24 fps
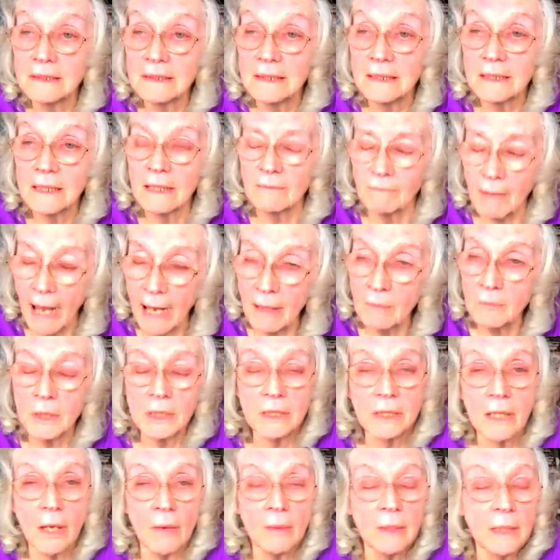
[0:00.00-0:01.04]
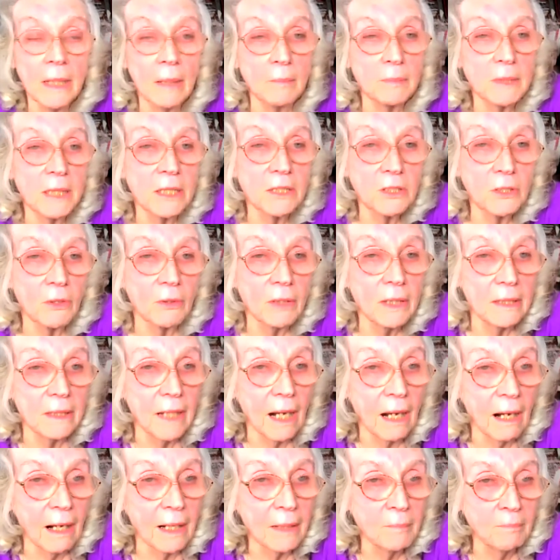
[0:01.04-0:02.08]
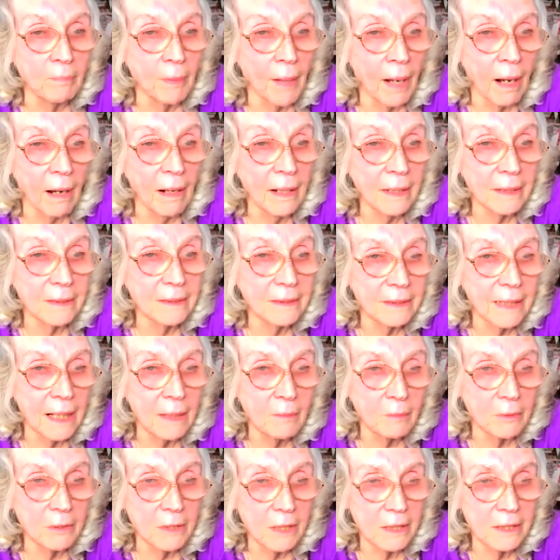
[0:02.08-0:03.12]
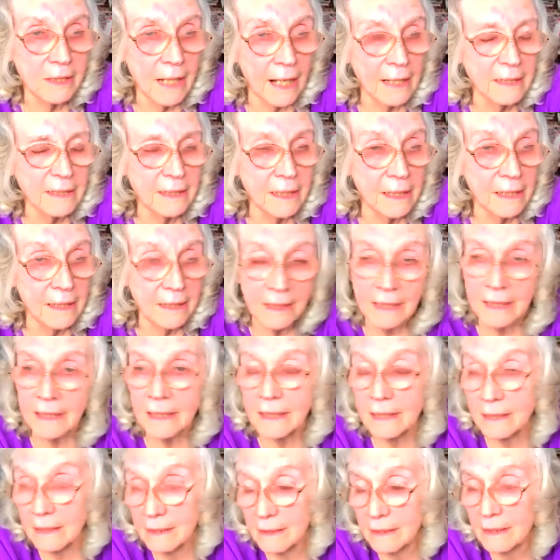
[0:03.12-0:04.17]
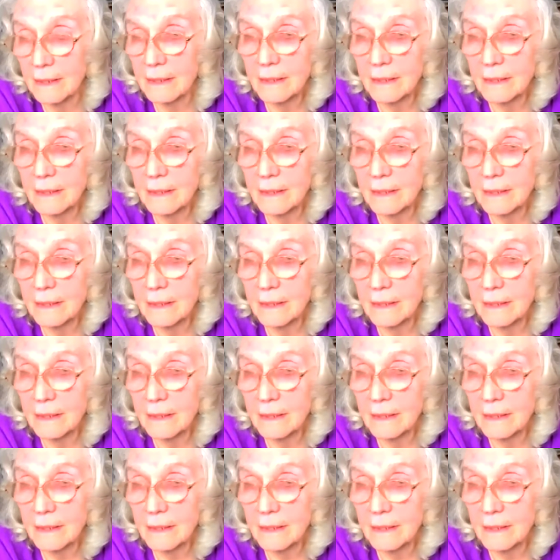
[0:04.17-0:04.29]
The van was going up to join at Hyde Park. They were attending the